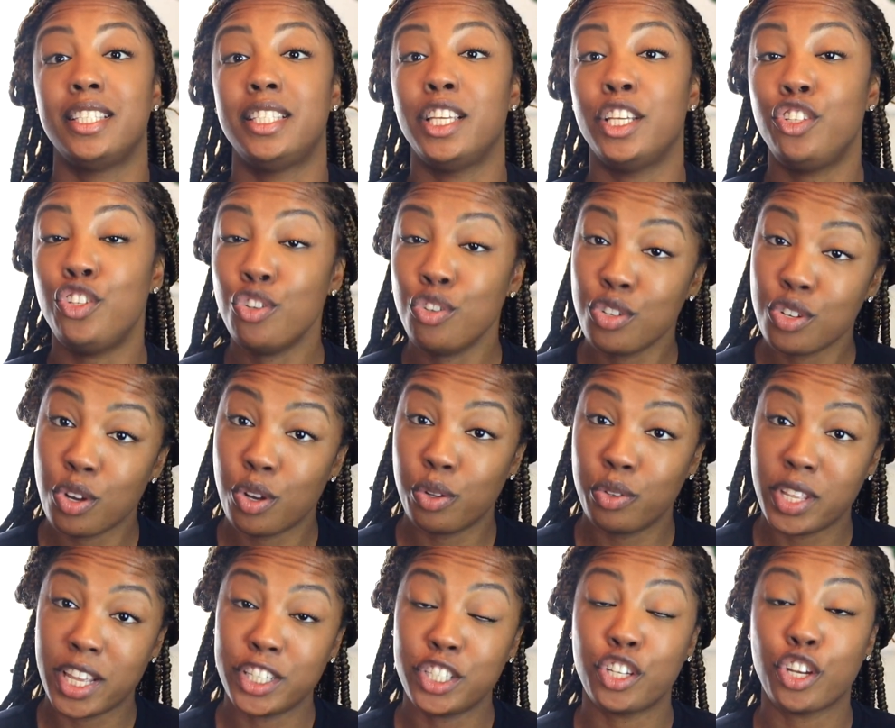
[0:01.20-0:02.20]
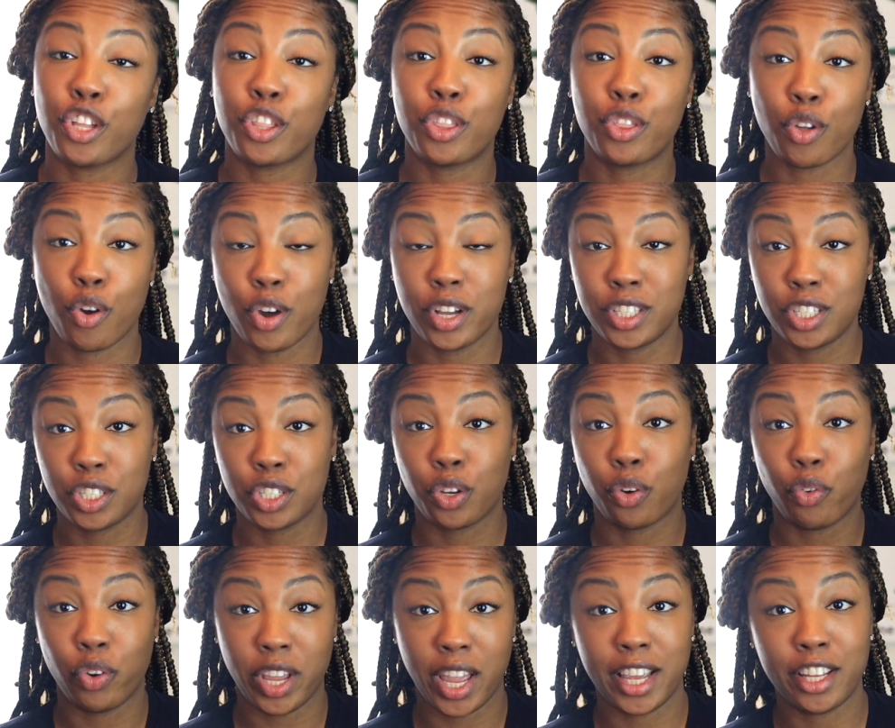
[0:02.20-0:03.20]
Did you know that your thoughts
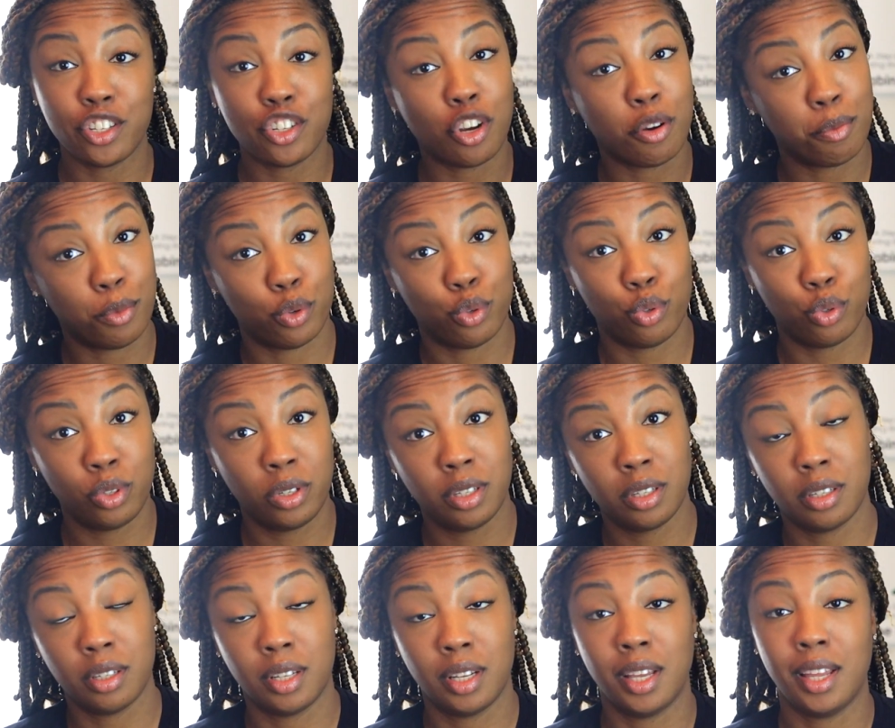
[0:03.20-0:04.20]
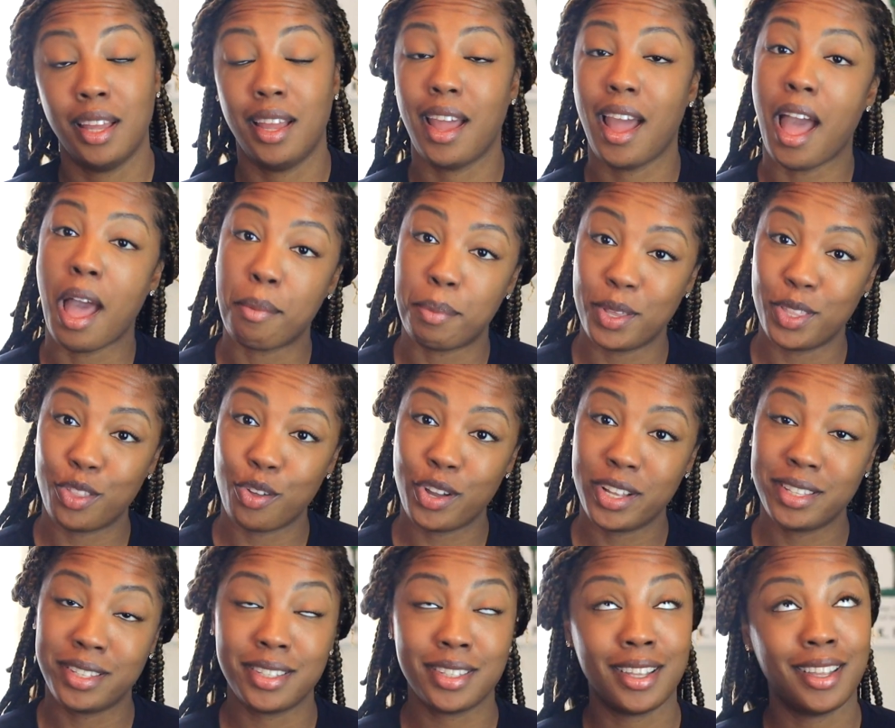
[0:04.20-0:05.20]
create your mood? Happy
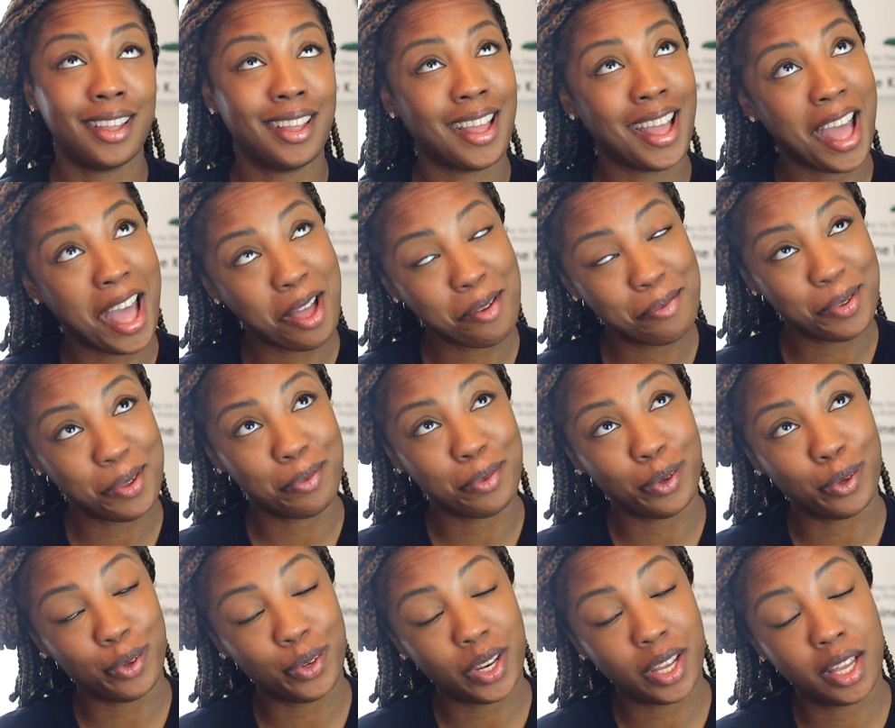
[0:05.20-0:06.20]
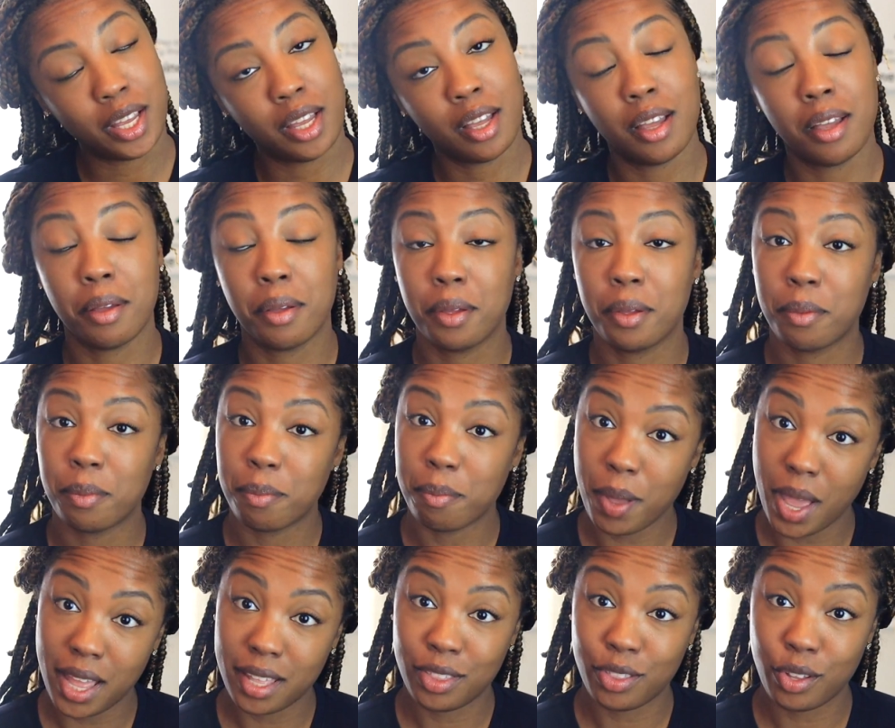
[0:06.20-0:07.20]
thoughts, happy mood.
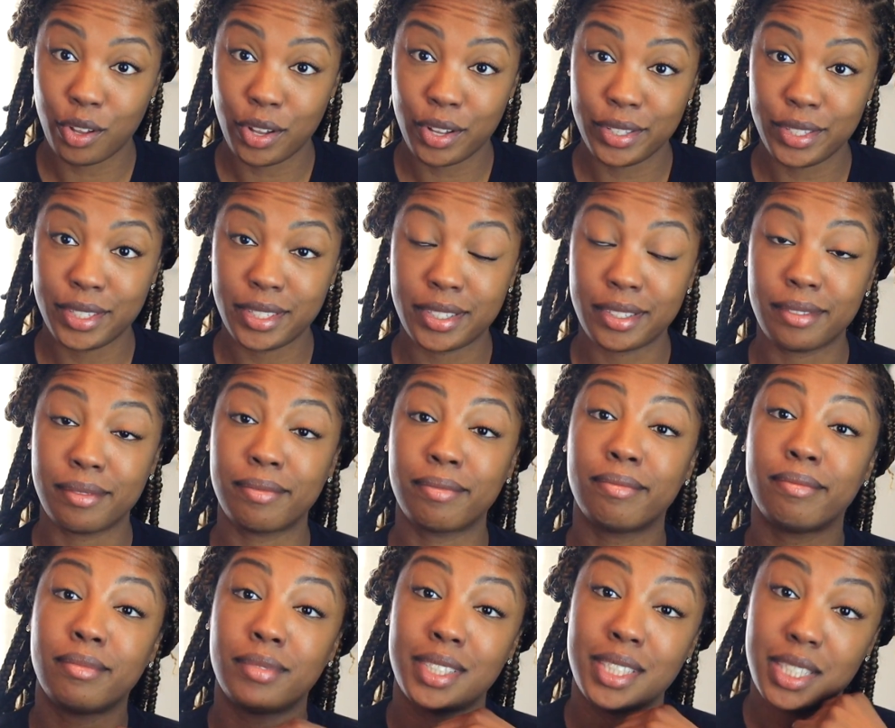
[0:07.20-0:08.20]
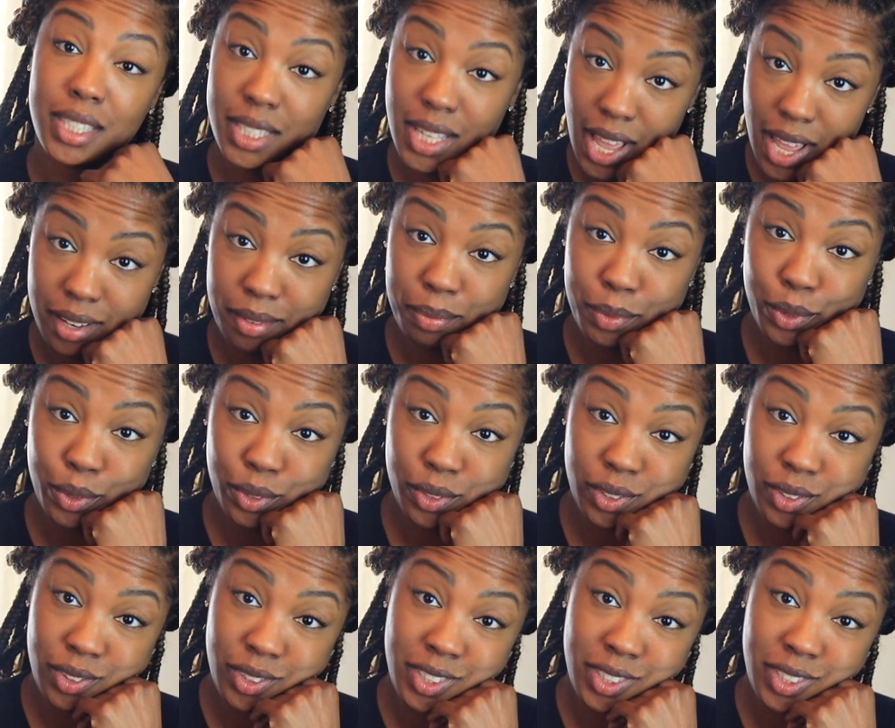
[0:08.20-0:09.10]
Bad thoughts, sad mood.